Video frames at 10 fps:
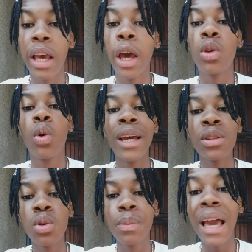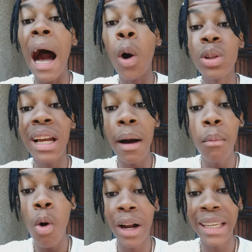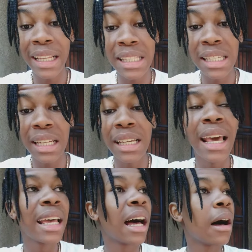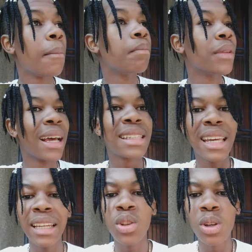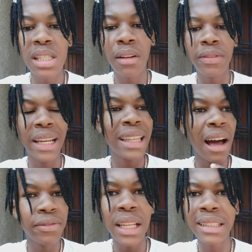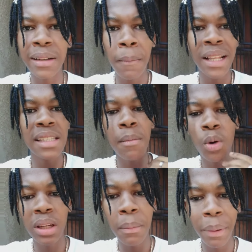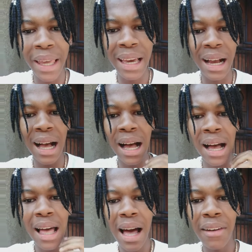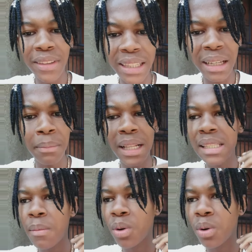You're going to be outcome oriented, telling yourself that after 3 months I'm gonna buy a car, after 3 months I'm